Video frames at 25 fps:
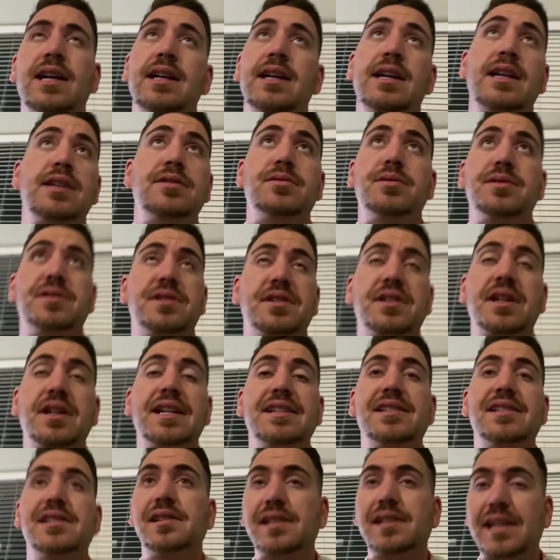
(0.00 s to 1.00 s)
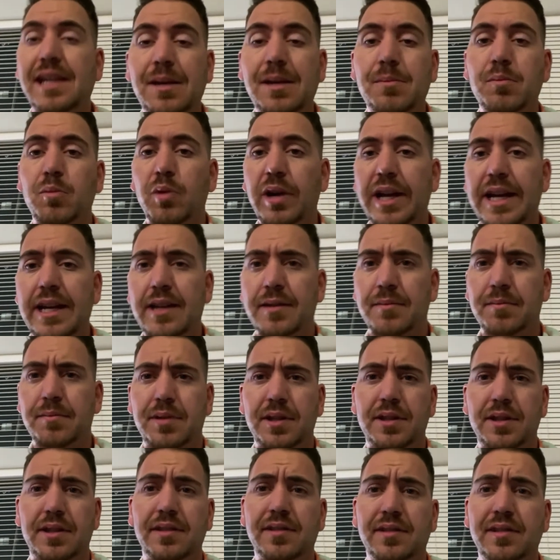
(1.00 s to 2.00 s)
This was a nice team win,
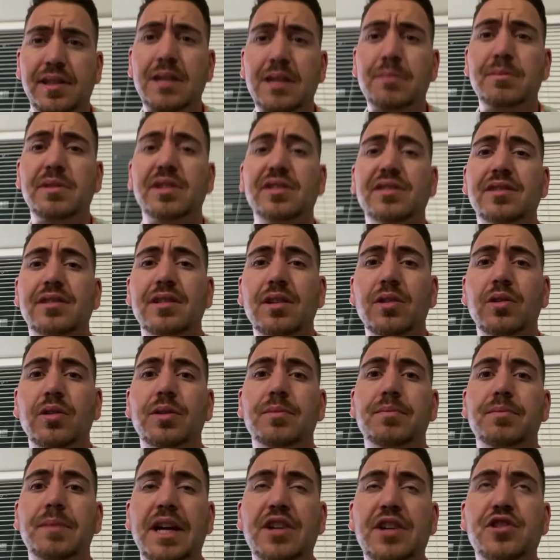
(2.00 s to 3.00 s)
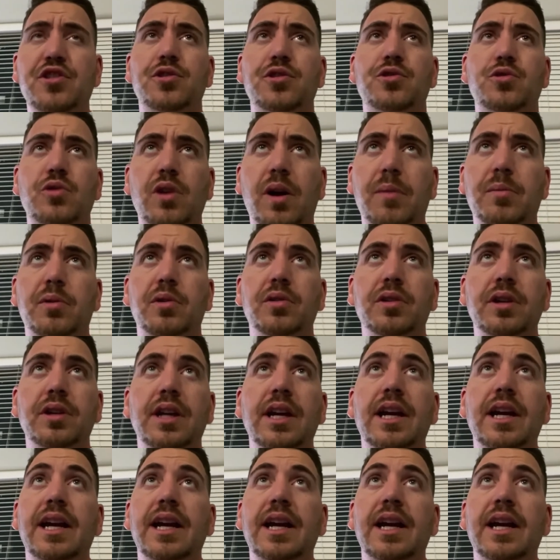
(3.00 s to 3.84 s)
but this team is still in major trouble.